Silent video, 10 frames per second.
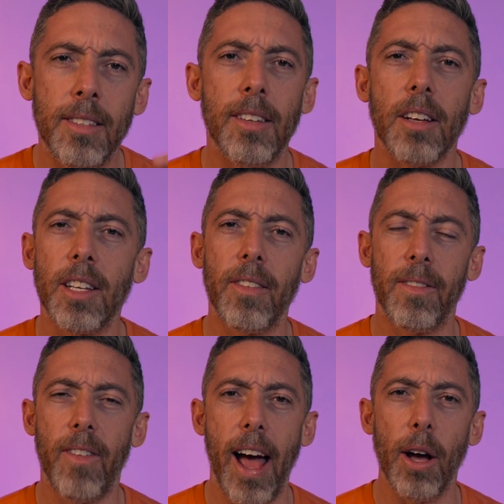doesn't
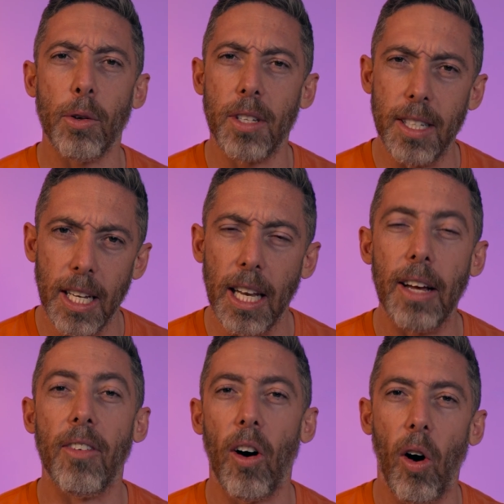fail to
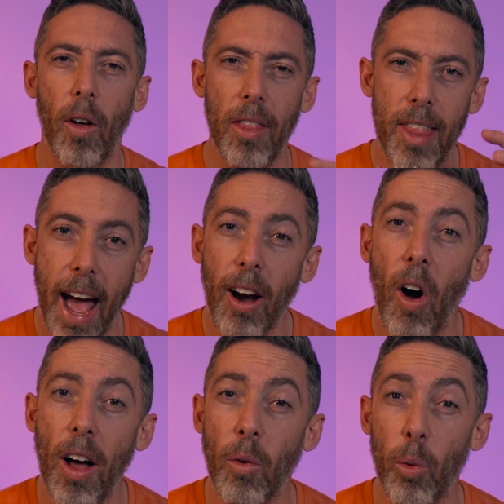deliver on that
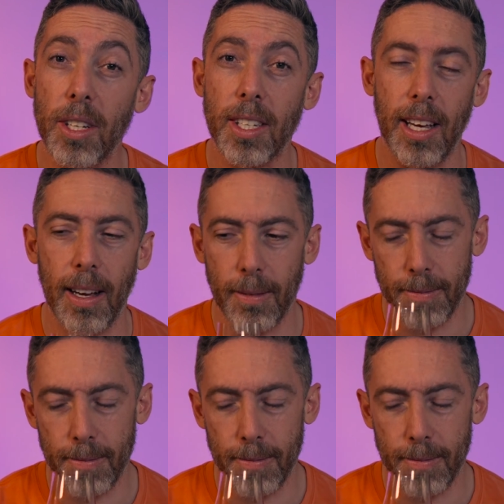kind of whiskey.